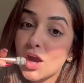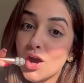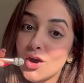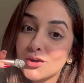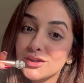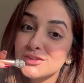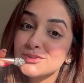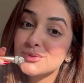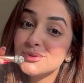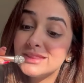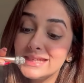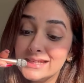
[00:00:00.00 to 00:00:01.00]
Okay, so
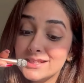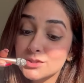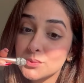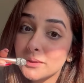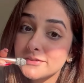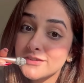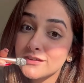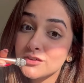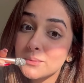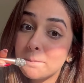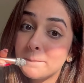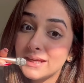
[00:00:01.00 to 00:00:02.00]
these were my
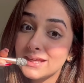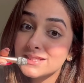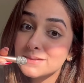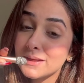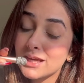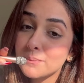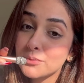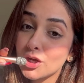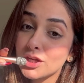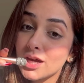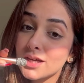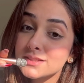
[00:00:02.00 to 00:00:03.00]
favorite base makeup
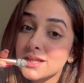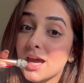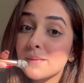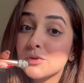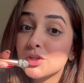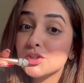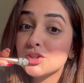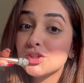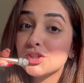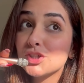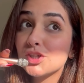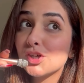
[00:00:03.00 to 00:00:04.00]
products. I'm
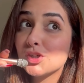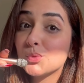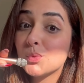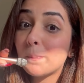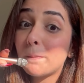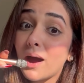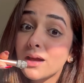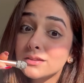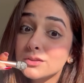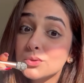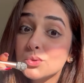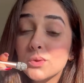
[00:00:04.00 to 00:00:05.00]
gonna do a part
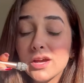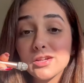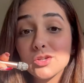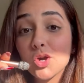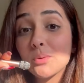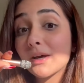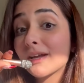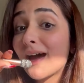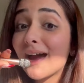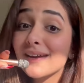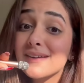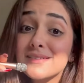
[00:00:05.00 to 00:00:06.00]
2 where I'll talk about
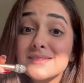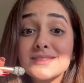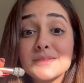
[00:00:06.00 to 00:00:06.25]
eyeliners,